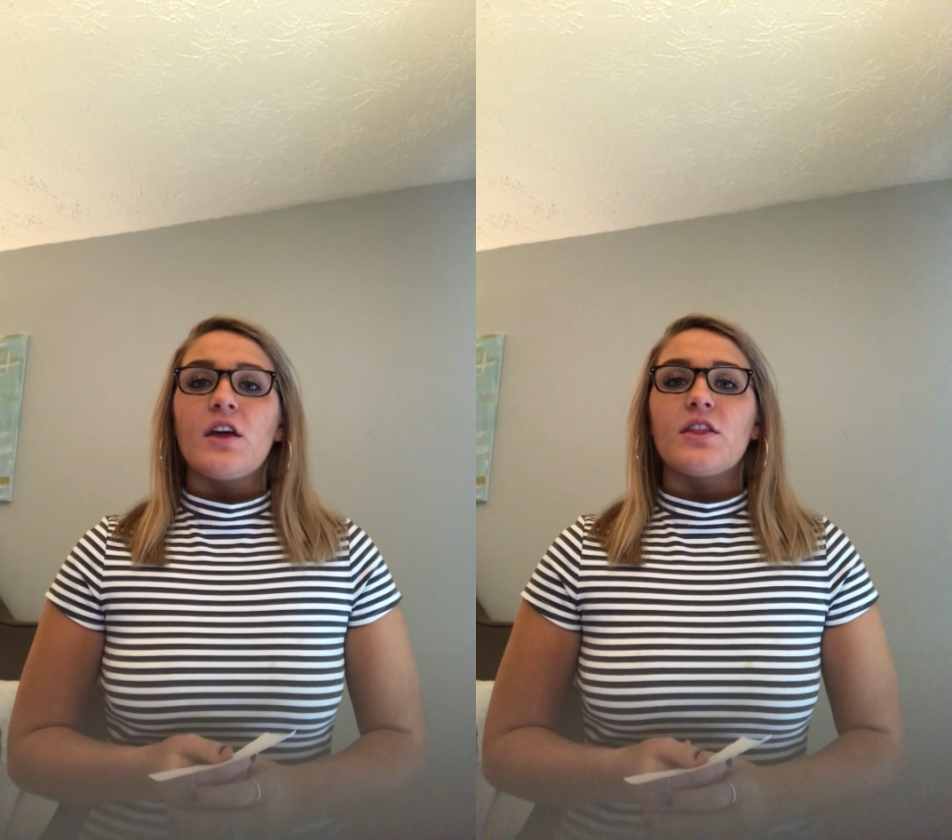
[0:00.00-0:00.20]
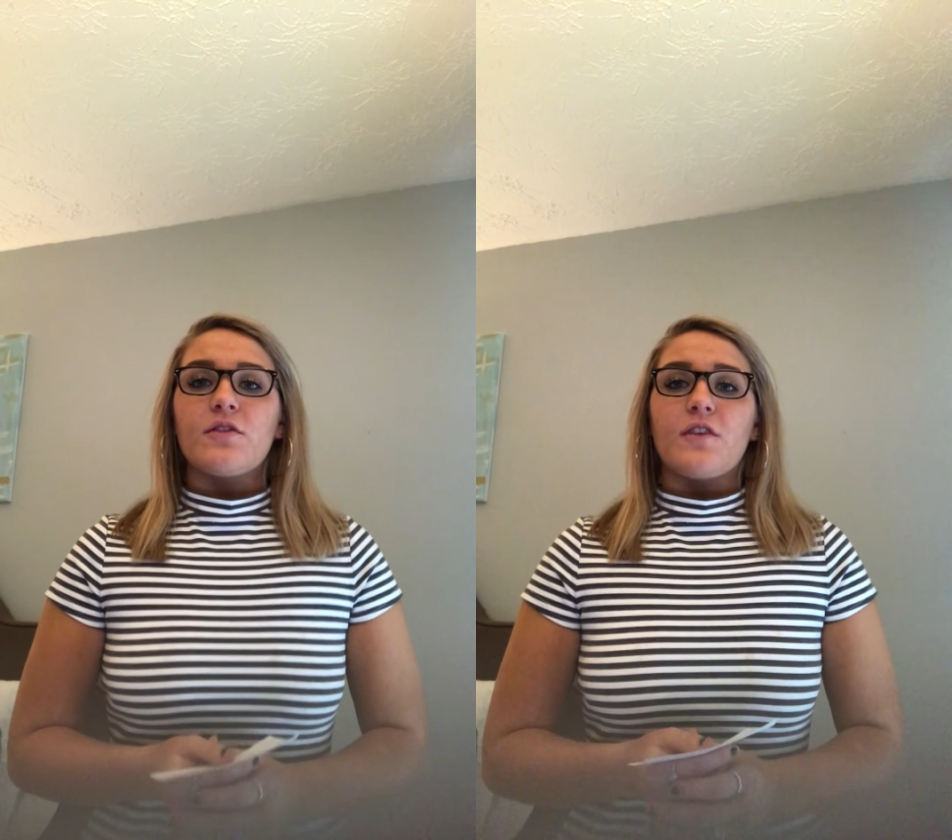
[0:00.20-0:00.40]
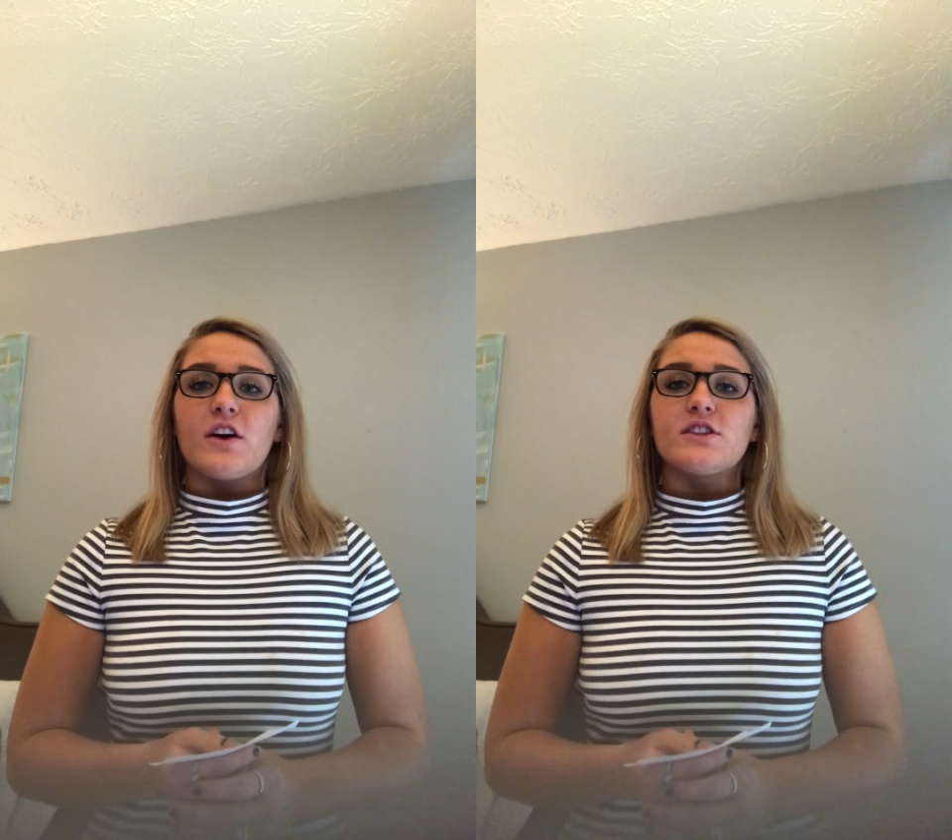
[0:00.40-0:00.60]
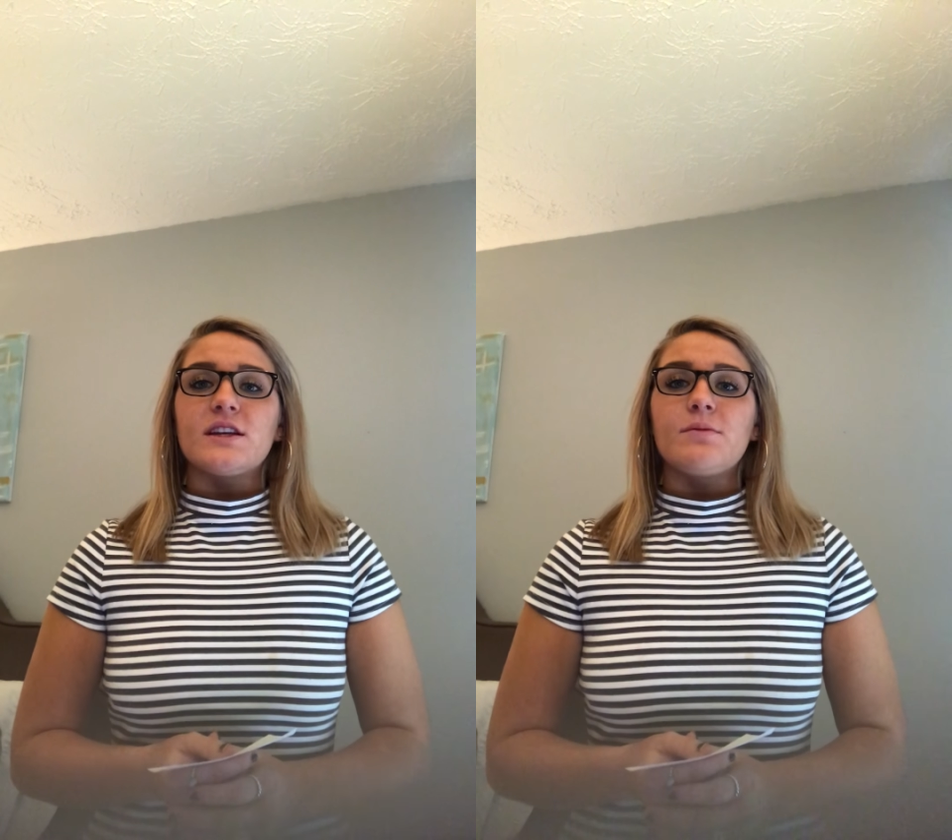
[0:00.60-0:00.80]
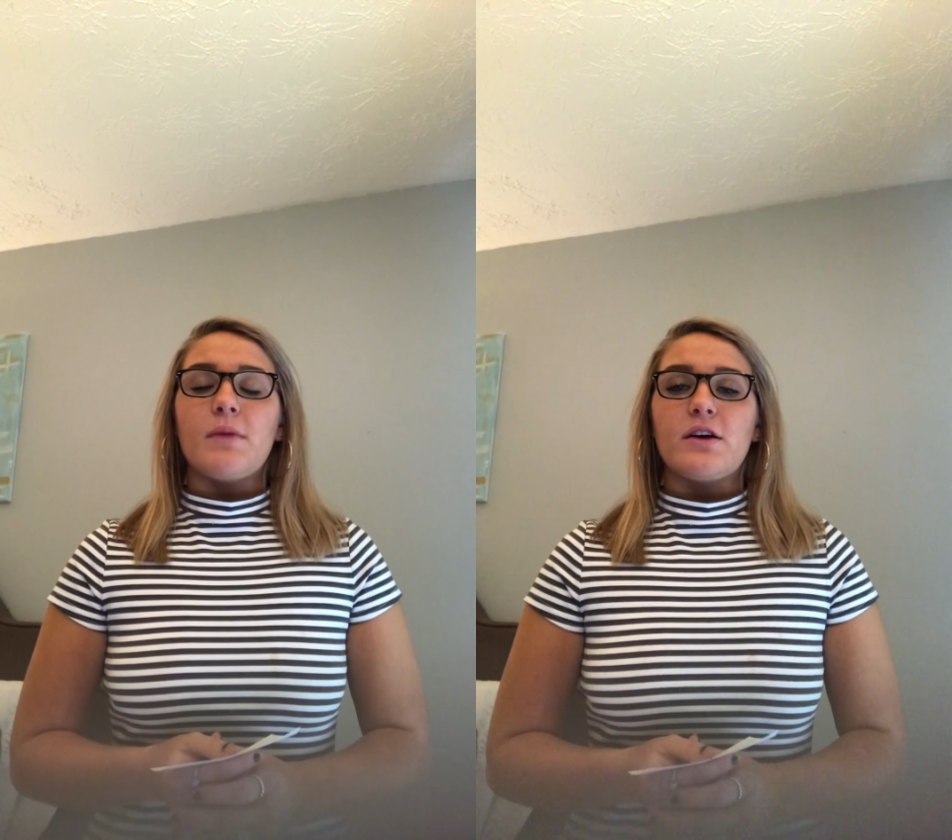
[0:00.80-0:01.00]
The first
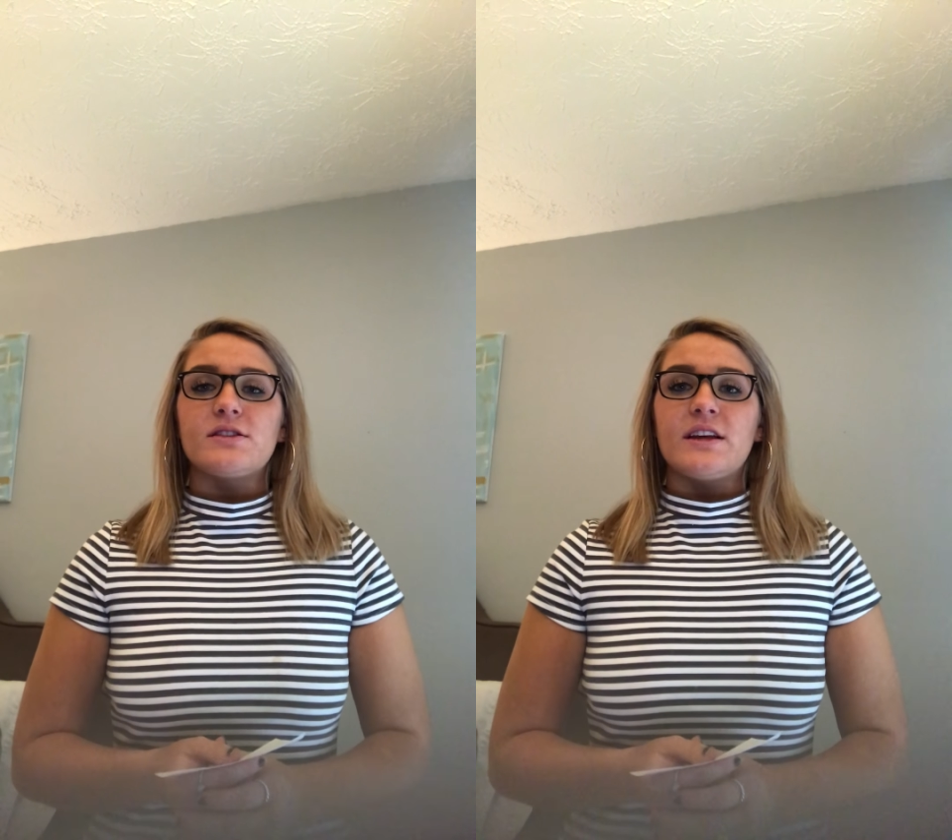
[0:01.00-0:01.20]
and most